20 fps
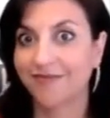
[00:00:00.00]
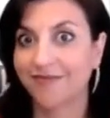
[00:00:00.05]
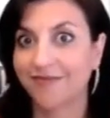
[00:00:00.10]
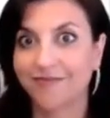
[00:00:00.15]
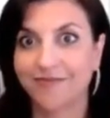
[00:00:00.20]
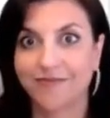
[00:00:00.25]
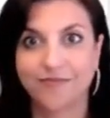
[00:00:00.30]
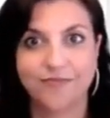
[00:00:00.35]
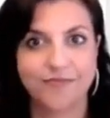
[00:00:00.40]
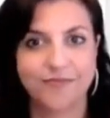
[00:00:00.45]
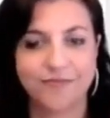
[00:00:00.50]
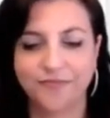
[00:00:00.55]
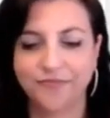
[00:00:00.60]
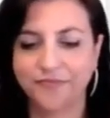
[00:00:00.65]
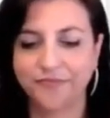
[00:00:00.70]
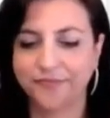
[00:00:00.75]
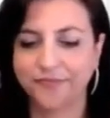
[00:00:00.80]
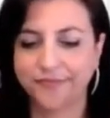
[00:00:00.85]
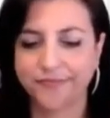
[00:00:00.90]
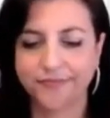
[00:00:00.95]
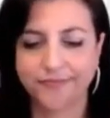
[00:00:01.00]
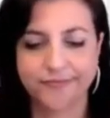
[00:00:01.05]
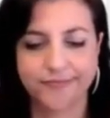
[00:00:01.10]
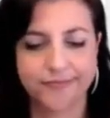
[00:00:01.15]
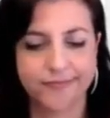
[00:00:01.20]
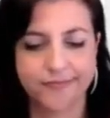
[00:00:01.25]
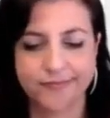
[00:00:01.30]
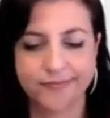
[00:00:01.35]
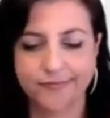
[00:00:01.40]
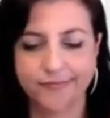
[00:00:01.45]

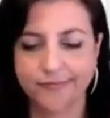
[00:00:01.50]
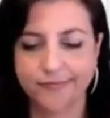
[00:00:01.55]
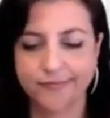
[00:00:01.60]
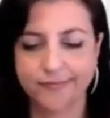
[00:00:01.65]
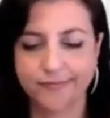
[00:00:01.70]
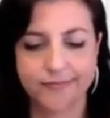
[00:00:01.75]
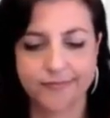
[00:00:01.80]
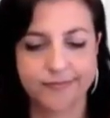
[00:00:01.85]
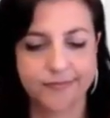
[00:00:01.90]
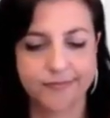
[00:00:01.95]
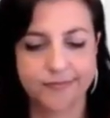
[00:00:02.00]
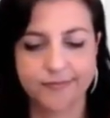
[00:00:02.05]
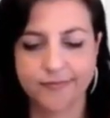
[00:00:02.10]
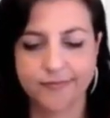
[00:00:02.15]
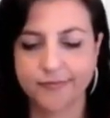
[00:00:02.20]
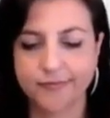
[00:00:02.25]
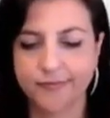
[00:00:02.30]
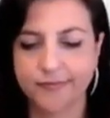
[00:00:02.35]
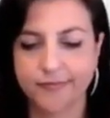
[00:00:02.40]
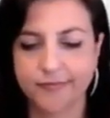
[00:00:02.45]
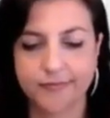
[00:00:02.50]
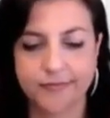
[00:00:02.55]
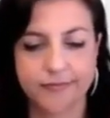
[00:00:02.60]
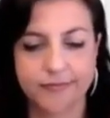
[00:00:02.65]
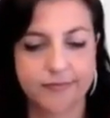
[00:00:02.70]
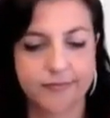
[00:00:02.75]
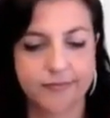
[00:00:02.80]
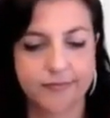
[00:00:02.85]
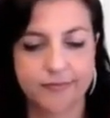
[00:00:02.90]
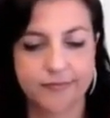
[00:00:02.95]

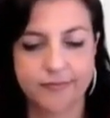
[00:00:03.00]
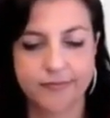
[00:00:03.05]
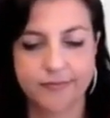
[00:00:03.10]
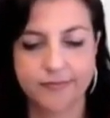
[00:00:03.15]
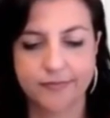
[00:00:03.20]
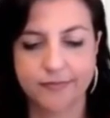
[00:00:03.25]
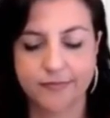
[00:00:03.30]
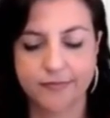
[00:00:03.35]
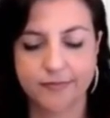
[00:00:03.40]
[no speech]